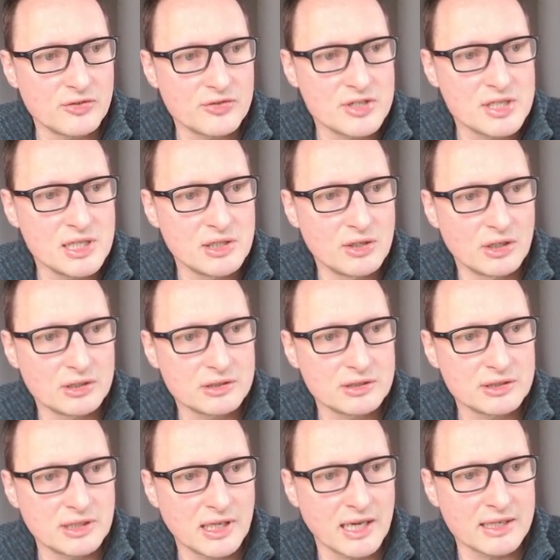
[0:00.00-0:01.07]

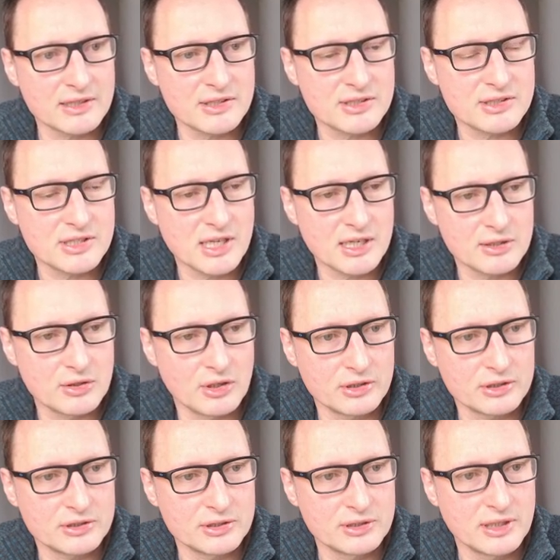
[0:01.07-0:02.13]
C0 and
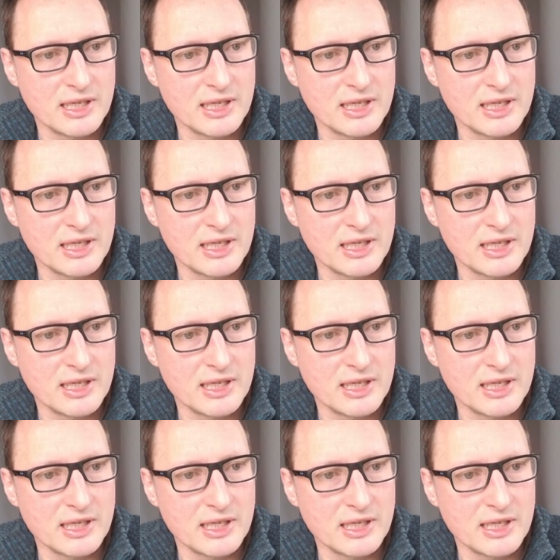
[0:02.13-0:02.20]
Z0,